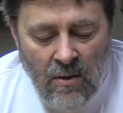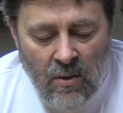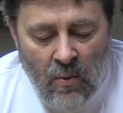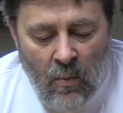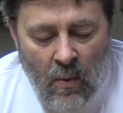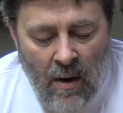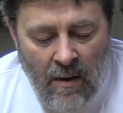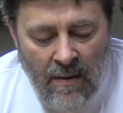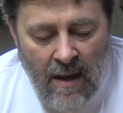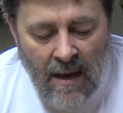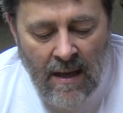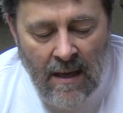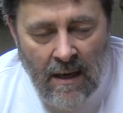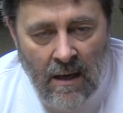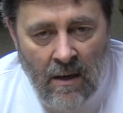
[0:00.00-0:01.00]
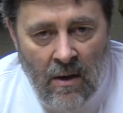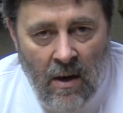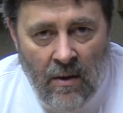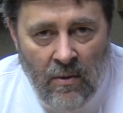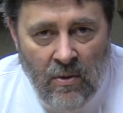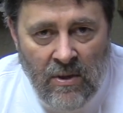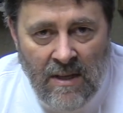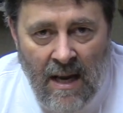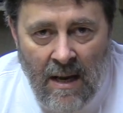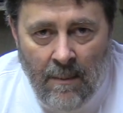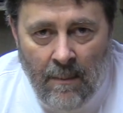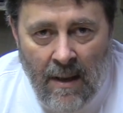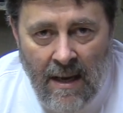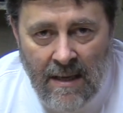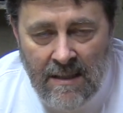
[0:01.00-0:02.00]
to where they get another
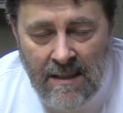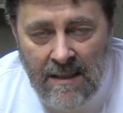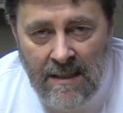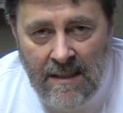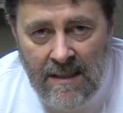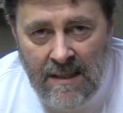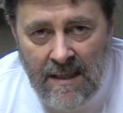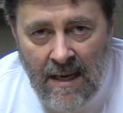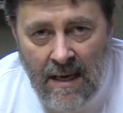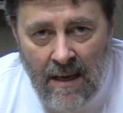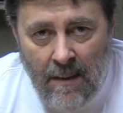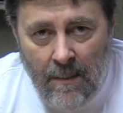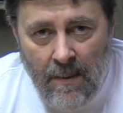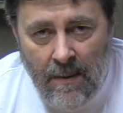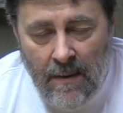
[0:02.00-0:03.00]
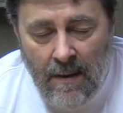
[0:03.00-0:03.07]
sandblasting step.